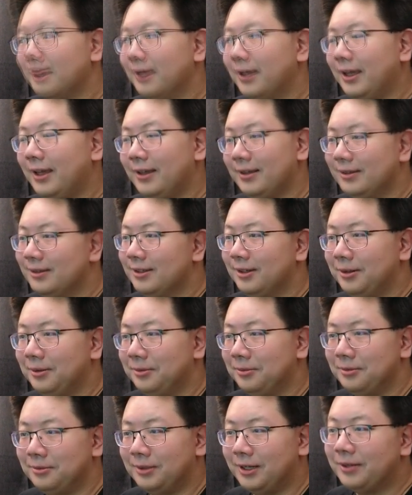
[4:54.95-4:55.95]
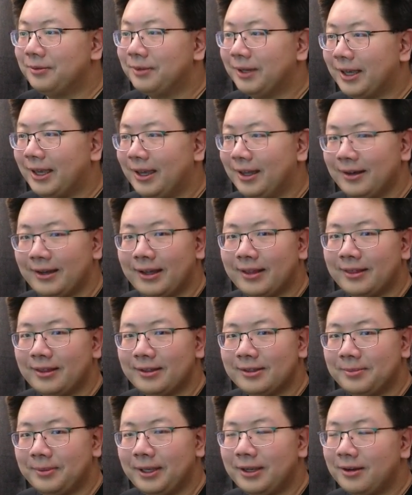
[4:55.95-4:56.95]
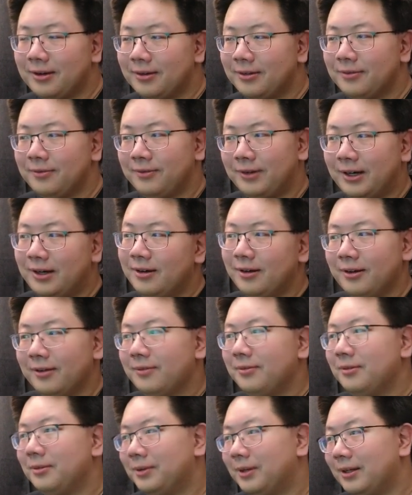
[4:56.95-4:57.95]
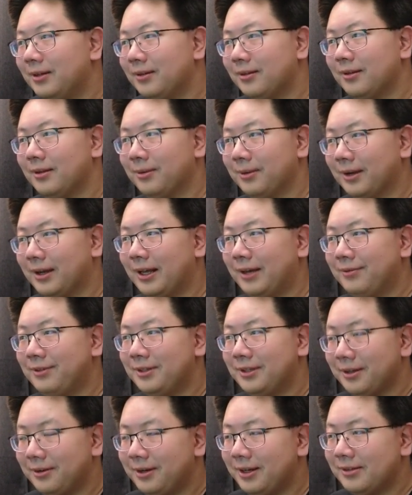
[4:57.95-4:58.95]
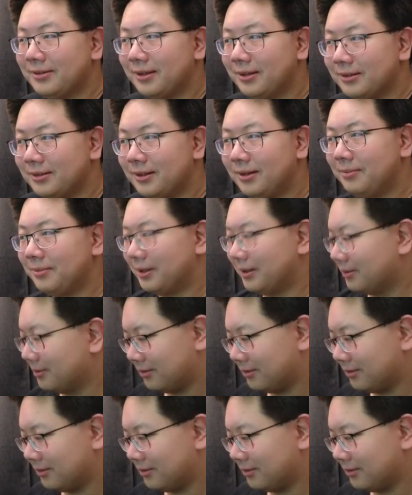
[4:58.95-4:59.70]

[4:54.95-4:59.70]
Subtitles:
Okay, so what if we can't get the speaker far enough? Well, then we're going to have to decrease this number.